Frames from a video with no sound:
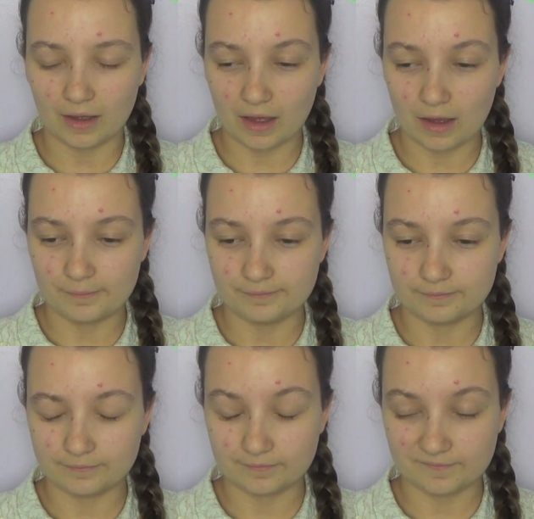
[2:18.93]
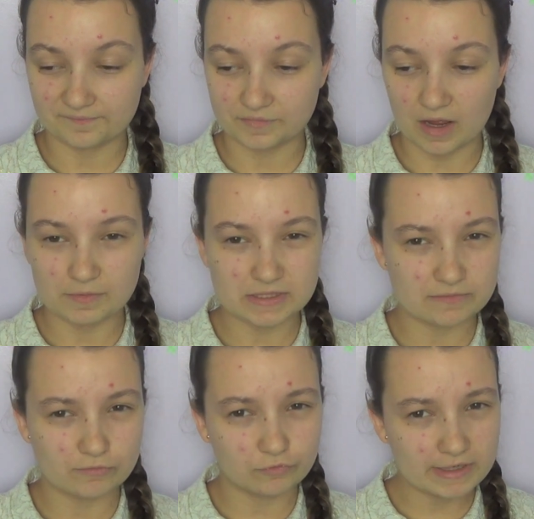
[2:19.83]
I was
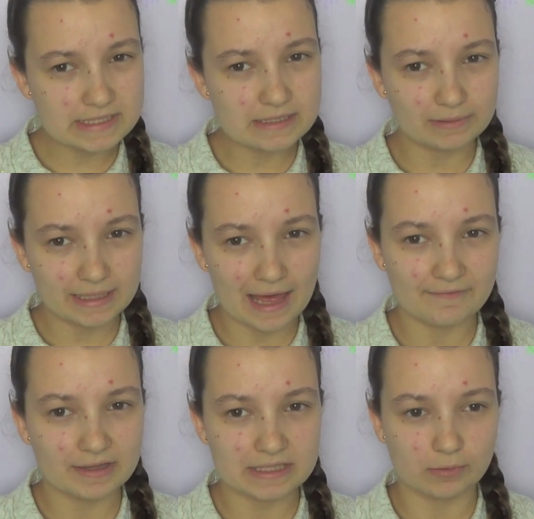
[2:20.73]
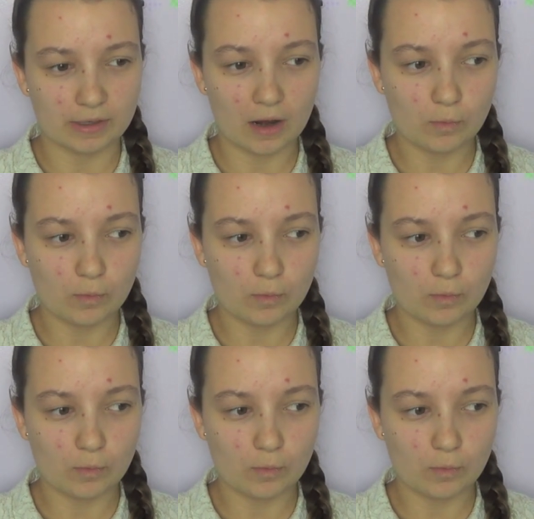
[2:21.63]
reasonably heavy at this point.